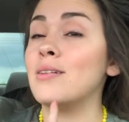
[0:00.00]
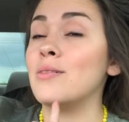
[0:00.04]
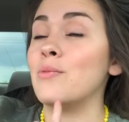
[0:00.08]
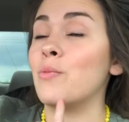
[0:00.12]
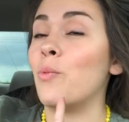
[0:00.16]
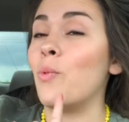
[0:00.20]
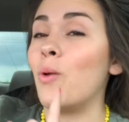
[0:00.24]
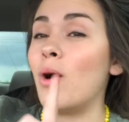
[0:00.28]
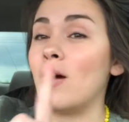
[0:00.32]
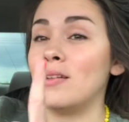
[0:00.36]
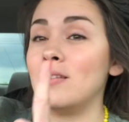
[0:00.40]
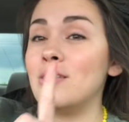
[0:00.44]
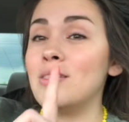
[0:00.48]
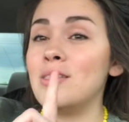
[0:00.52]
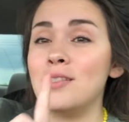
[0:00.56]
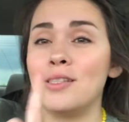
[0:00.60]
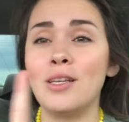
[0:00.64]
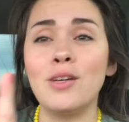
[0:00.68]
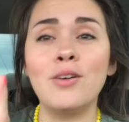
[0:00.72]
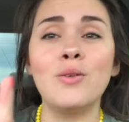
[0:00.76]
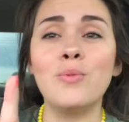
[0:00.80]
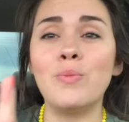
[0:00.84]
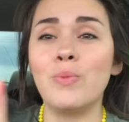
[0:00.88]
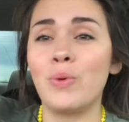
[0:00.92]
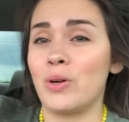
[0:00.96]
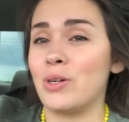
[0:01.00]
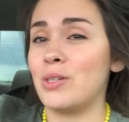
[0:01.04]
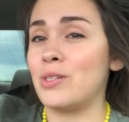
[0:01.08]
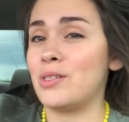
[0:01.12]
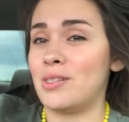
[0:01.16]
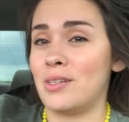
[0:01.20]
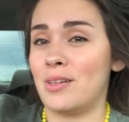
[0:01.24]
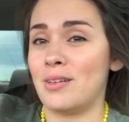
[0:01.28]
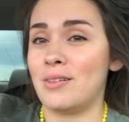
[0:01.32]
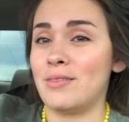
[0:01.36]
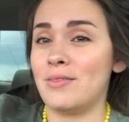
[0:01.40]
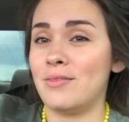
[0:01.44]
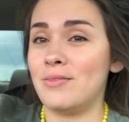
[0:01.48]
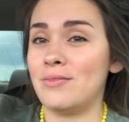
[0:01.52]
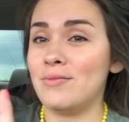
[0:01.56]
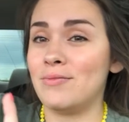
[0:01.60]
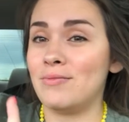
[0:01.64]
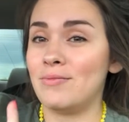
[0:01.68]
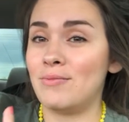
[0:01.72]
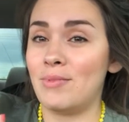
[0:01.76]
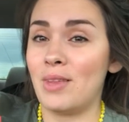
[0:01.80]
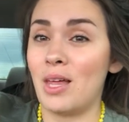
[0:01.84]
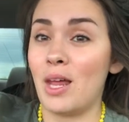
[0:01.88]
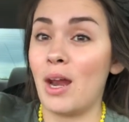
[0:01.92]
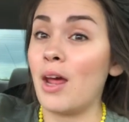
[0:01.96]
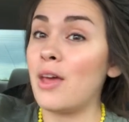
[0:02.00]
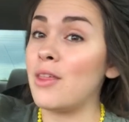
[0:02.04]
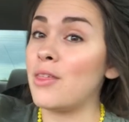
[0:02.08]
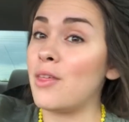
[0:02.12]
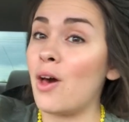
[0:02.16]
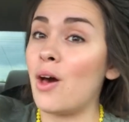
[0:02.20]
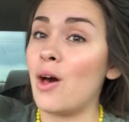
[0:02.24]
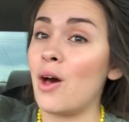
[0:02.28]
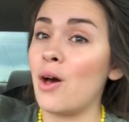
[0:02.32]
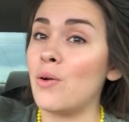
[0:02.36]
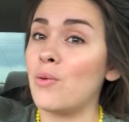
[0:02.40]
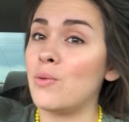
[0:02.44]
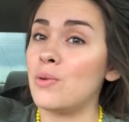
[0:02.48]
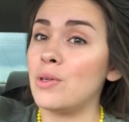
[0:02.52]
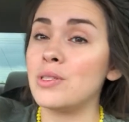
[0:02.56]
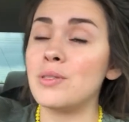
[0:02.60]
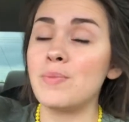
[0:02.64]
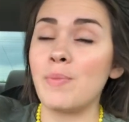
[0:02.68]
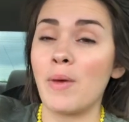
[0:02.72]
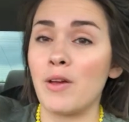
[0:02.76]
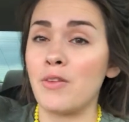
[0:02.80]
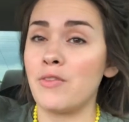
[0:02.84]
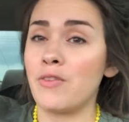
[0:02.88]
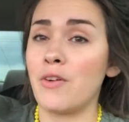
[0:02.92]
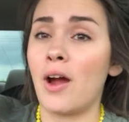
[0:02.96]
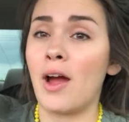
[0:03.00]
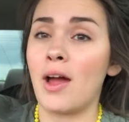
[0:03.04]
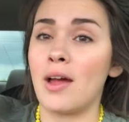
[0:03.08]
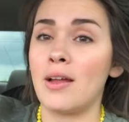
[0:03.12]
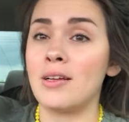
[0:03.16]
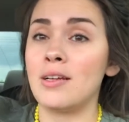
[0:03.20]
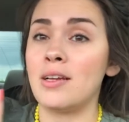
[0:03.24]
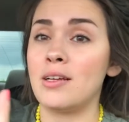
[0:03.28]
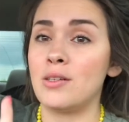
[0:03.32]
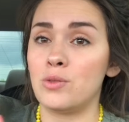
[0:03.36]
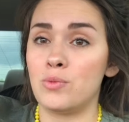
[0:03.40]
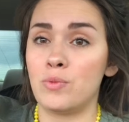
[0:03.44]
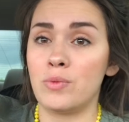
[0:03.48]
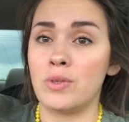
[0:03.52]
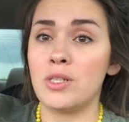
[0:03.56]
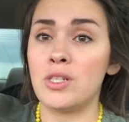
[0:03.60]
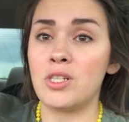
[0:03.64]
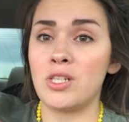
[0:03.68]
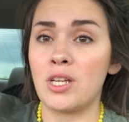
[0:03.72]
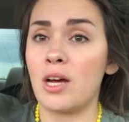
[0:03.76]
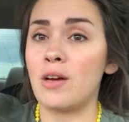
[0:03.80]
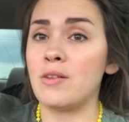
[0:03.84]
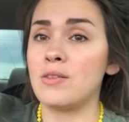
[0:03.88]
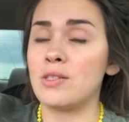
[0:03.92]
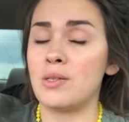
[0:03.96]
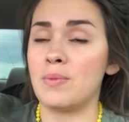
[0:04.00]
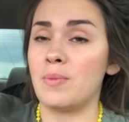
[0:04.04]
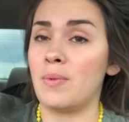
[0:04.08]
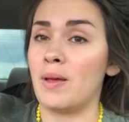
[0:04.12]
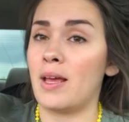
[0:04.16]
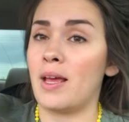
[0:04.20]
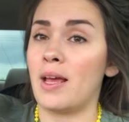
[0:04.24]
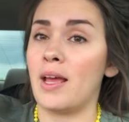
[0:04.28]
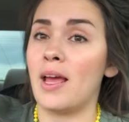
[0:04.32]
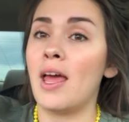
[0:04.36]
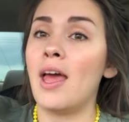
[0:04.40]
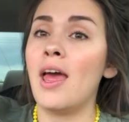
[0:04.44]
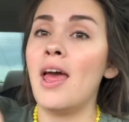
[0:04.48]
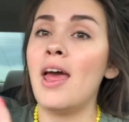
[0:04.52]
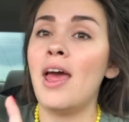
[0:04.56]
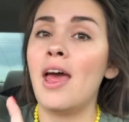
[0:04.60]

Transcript: one single person that I thought was my friend has reached out to me